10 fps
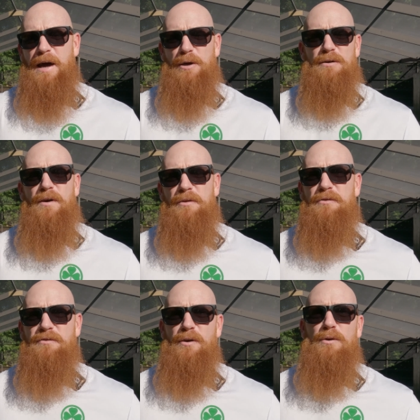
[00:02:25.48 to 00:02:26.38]
out of
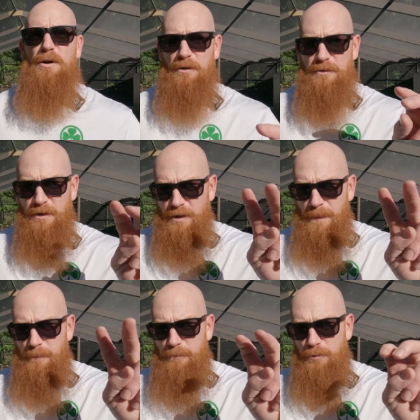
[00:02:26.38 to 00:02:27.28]
other so-called
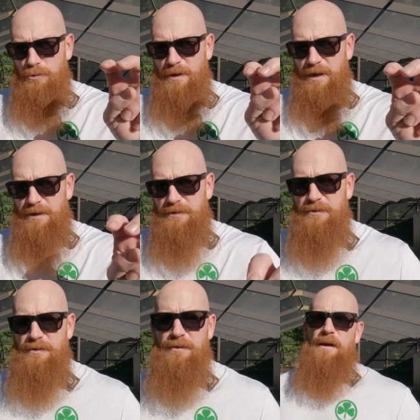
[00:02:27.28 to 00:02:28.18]
pool guys.